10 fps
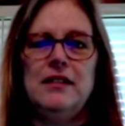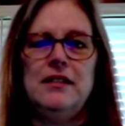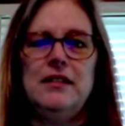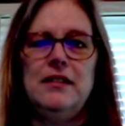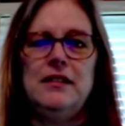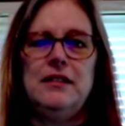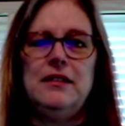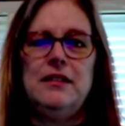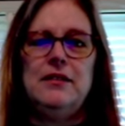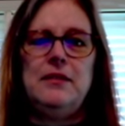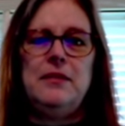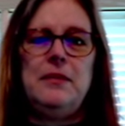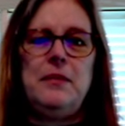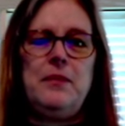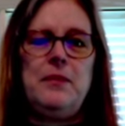
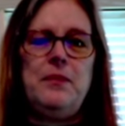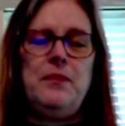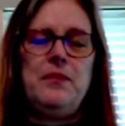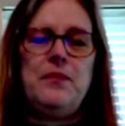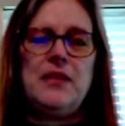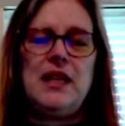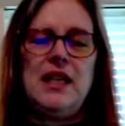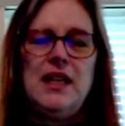(no one is talking)